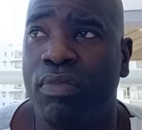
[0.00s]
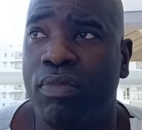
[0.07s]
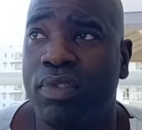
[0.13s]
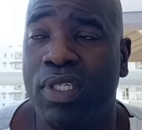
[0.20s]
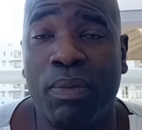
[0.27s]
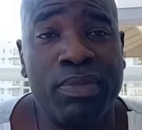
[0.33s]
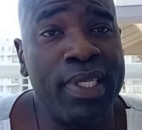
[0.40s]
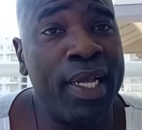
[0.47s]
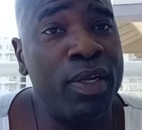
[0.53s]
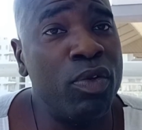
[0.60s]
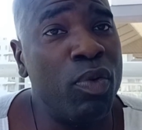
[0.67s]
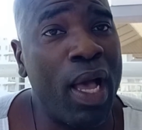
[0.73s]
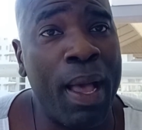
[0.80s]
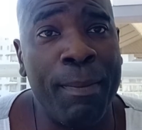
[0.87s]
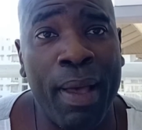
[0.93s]
So I'm telling
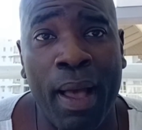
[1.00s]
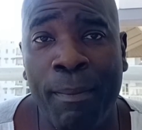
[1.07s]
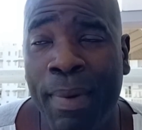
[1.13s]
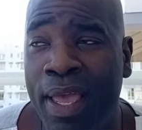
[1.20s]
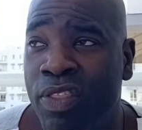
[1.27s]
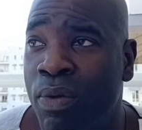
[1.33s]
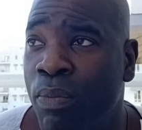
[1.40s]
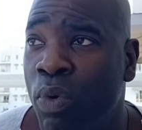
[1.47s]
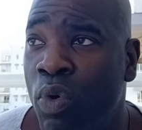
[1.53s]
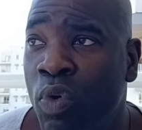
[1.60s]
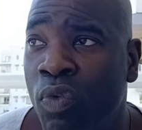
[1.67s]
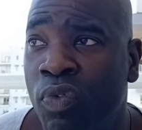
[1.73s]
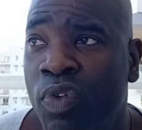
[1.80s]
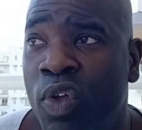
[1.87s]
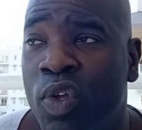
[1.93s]
you, I, I made the
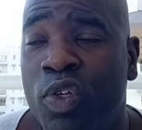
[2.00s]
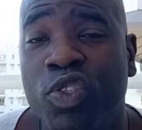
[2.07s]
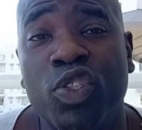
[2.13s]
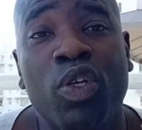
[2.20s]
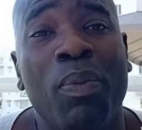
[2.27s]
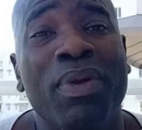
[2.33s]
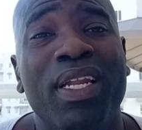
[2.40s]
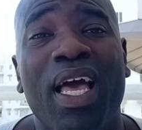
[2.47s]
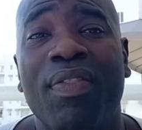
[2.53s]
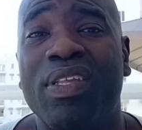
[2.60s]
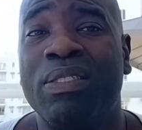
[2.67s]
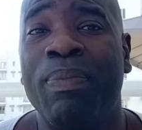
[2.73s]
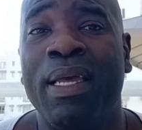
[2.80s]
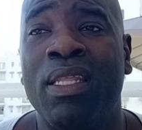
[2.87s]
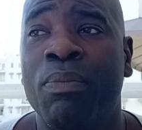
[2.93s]
move so many others
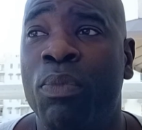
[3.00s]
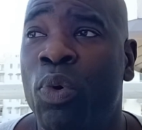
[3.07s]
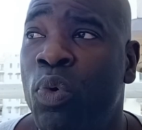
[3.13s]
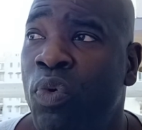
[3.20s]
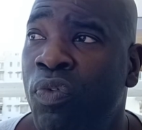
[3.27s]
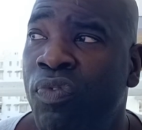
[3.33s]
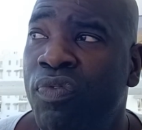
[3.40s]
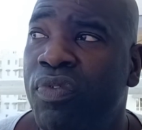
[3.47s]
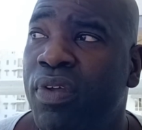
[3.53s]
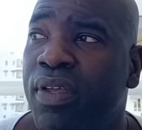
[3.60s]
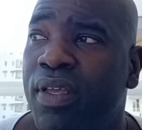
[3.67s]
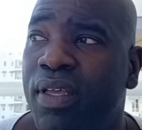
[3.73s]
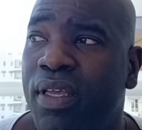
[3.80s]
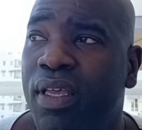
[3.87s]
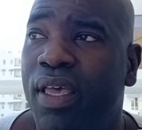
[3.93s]
made a move,
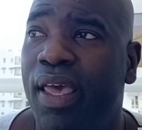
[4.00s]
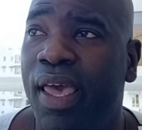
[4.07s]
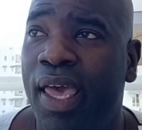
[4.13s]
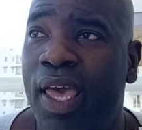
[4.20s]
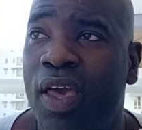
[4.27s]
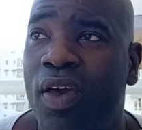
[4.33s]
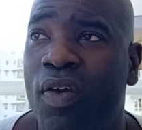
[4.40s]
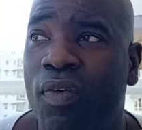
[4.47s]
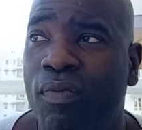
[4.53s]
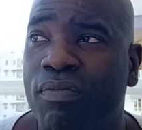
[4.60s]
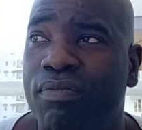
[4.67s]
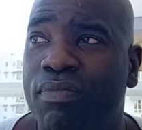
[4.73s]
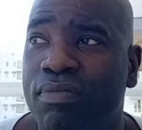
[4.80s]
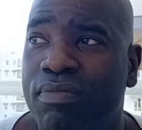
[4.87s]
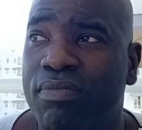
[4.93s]
and